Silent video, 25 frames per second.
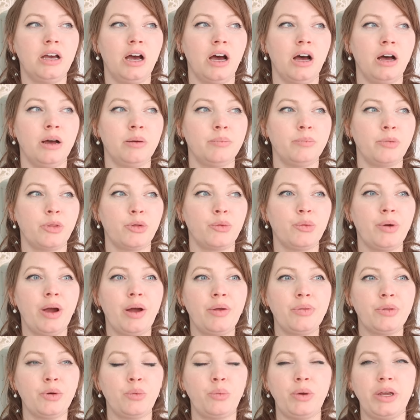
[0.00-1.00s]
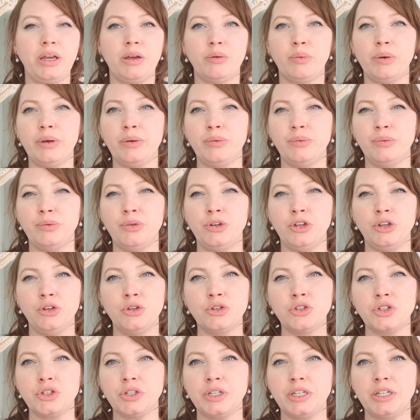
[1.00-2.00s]
um, throughout the week, we
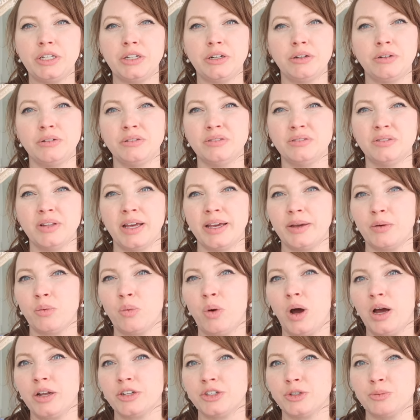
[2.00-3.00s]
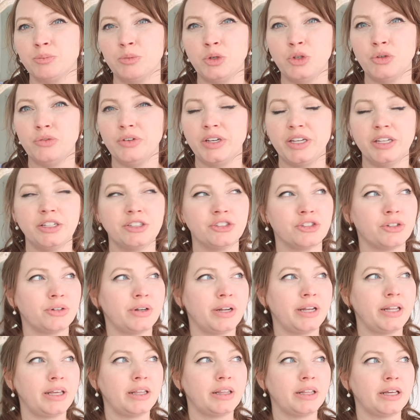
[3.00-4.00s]
usually don't like watch movies or
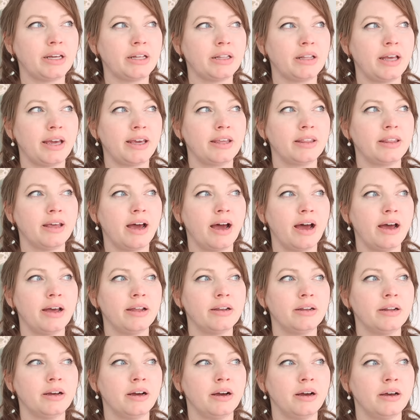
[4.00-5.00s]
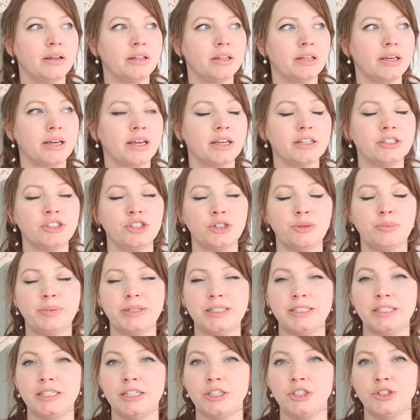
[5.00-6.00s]
anything like that. Uh, the kids are
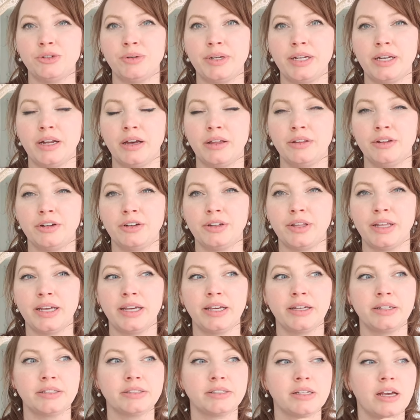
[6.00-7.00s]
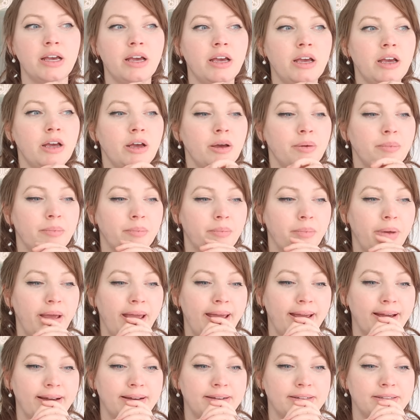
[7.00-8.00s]
busy doing other things.
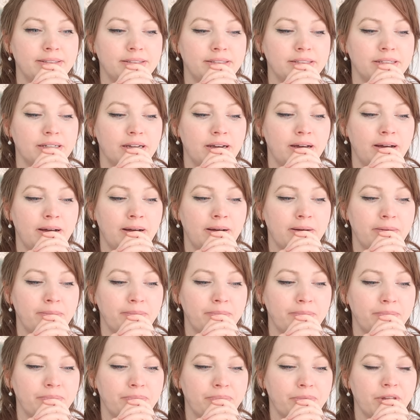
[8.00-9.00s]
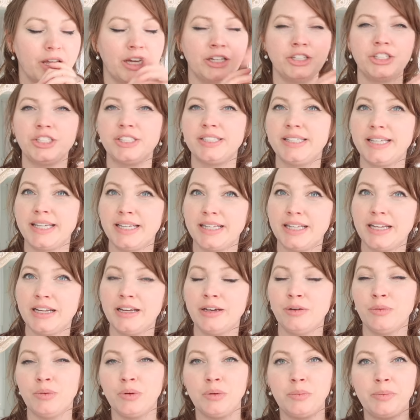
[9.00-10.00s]
And um, I just think that
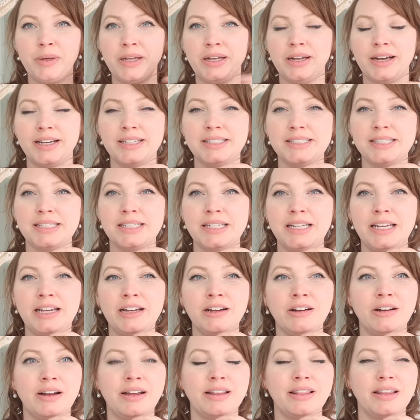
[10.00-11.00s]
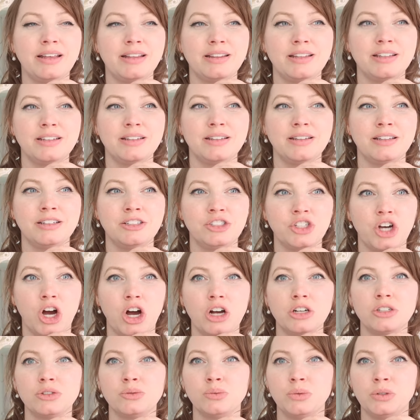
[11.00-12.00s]
it will be nice in here. I think that the
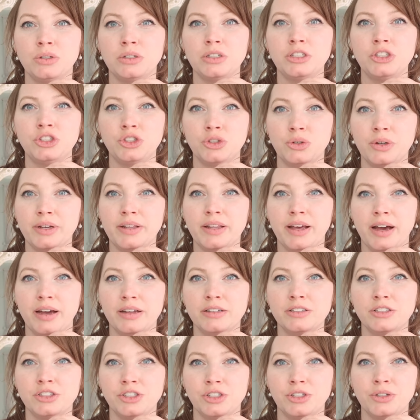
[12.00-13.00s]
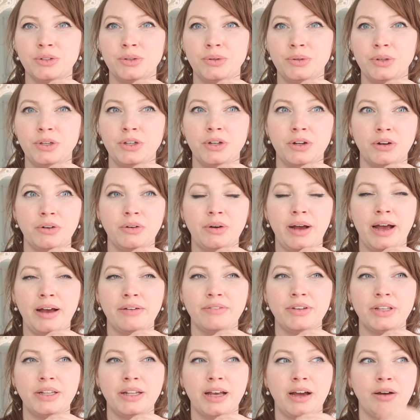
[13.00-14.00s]
dogs will enjoy that too, you know,
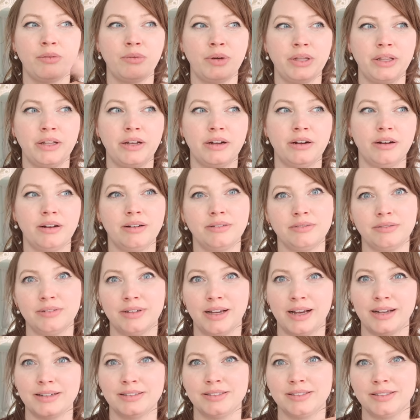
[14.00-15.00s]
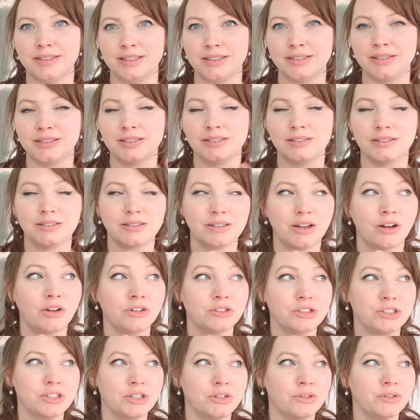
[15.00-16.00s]
having that when they're, as this is
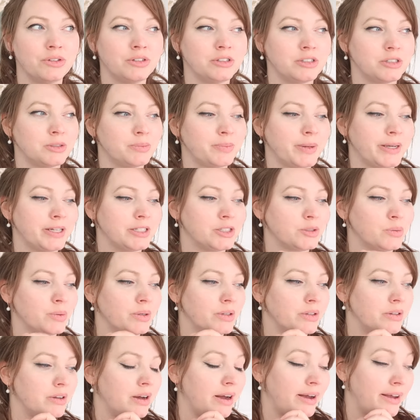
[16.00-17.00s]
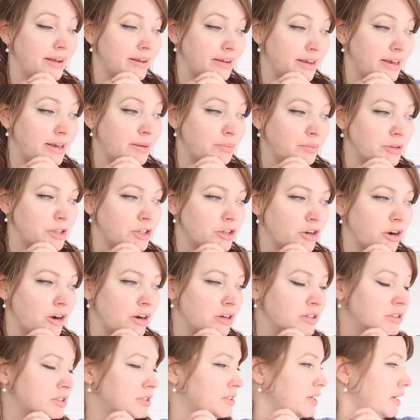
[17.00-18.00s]
also the space where I keep the
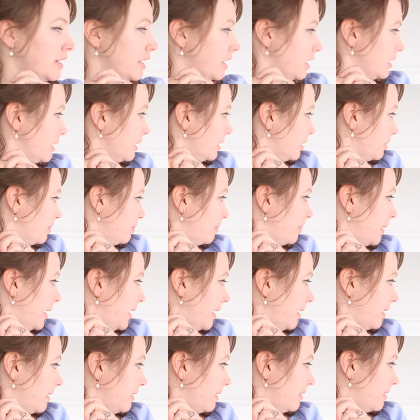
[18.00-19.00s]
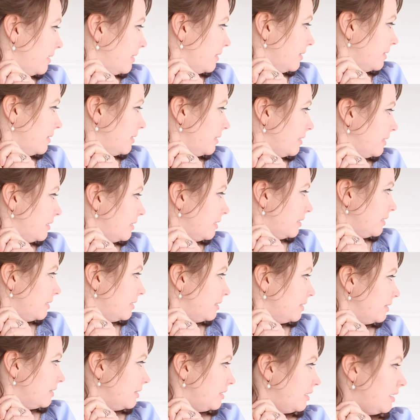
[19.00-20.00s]
dogs. But
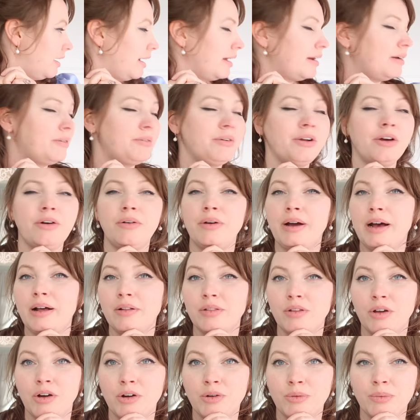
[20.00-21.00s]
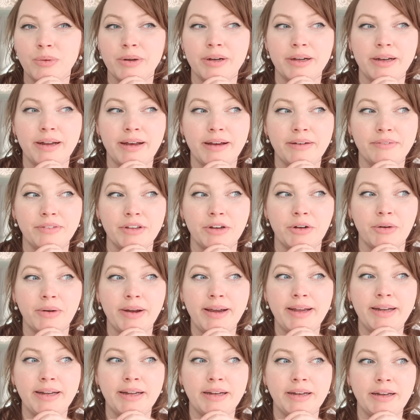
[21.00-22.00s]
I don't know how long we're gonna have the
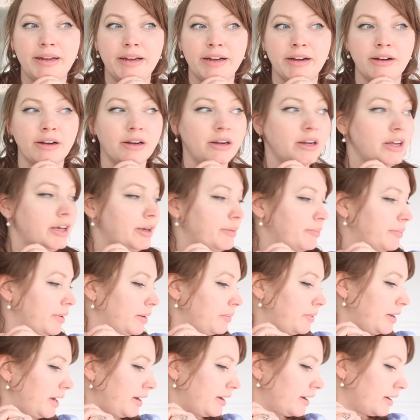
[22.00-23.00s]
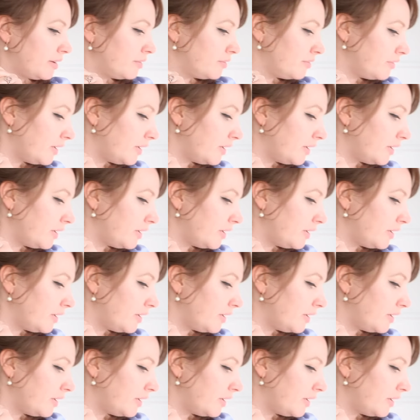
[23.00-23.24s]
crate in here. Maybe I can